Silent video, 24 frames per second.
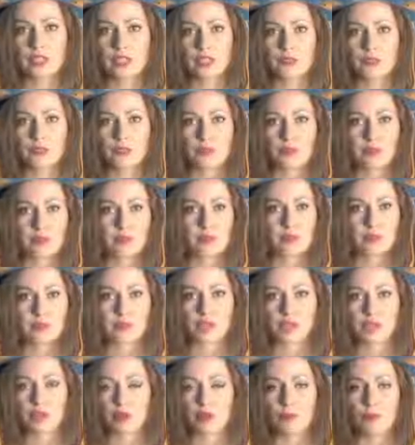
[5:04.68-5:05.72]
in front of the
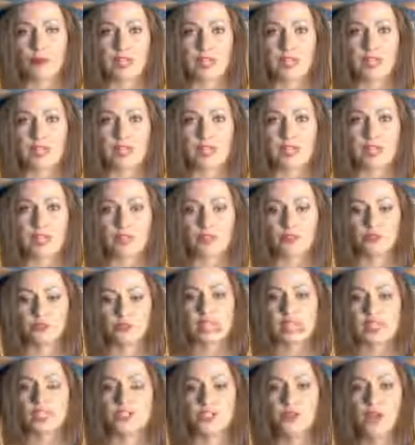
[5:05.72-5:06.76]
mirror by yourself.
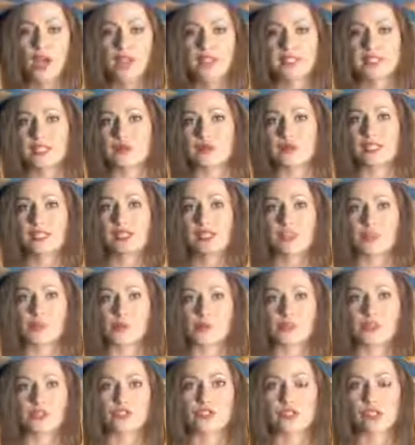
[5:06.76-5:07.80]
Interacting with another
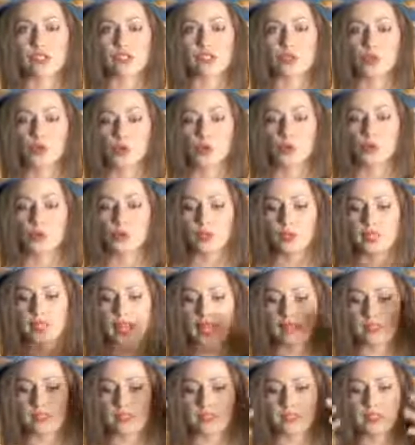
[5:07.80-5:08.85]
person will
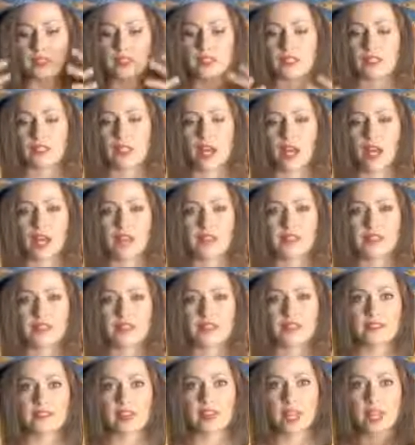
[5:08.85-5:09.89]
get the
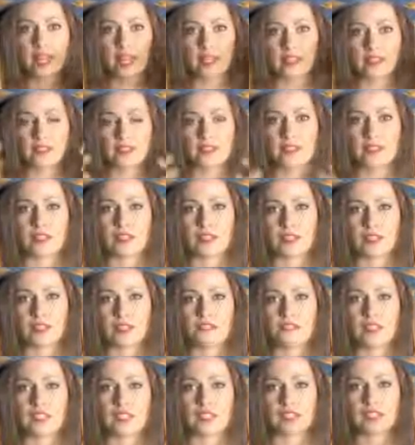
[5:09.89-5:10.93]
lines and the
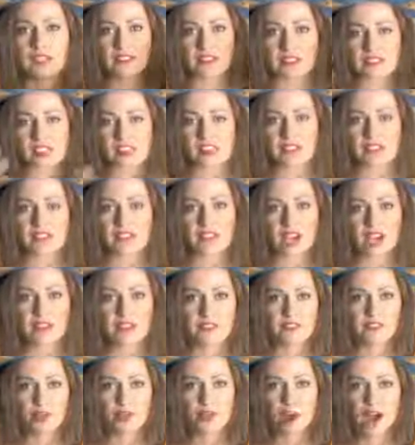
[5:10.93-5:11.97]
feelings inside
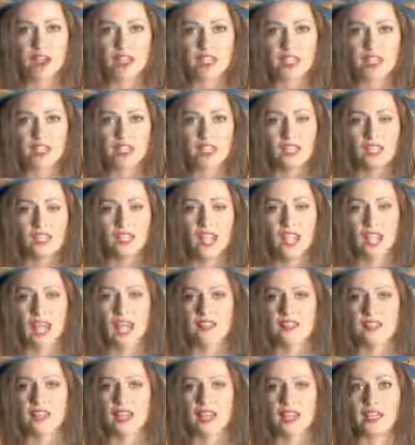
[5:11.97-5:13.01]
of your body,
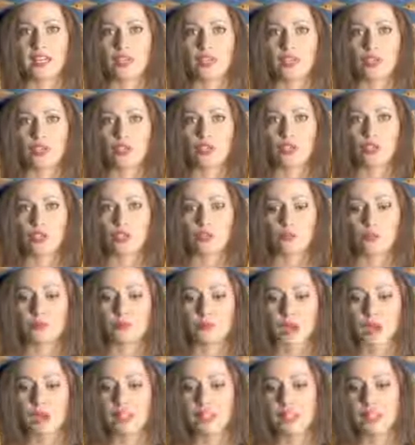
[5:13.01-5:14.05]
and then your
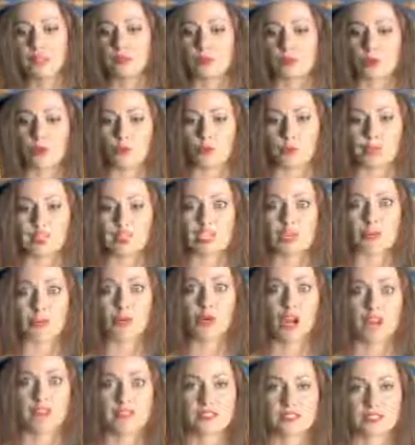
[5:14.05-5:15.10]
body won't be a
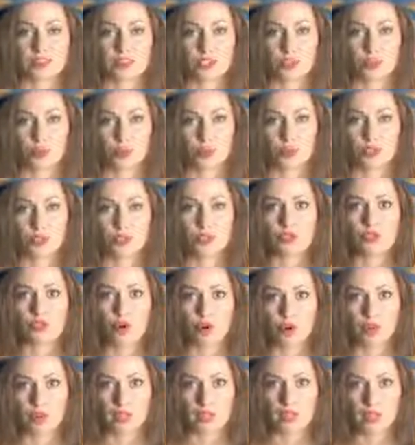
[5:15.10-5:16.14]
surprise to you when you
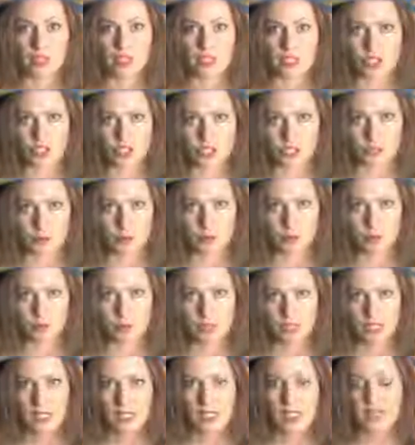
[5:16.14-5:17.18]
show up in the auditioning room.
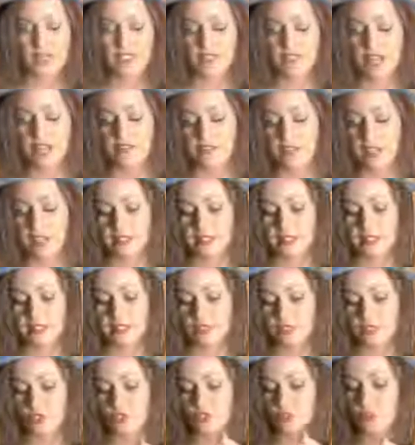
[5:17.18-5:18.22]
Because I find that
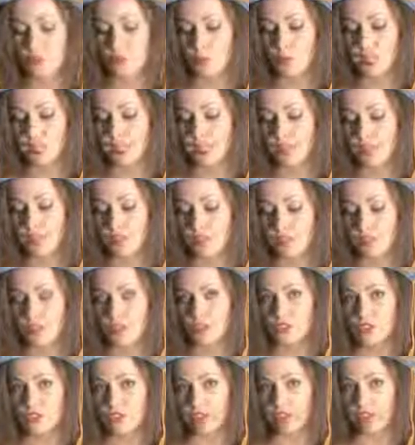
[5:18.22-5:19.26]
if you just read
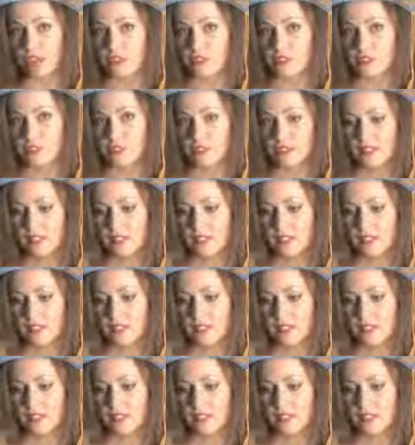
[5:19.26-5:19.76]
your sides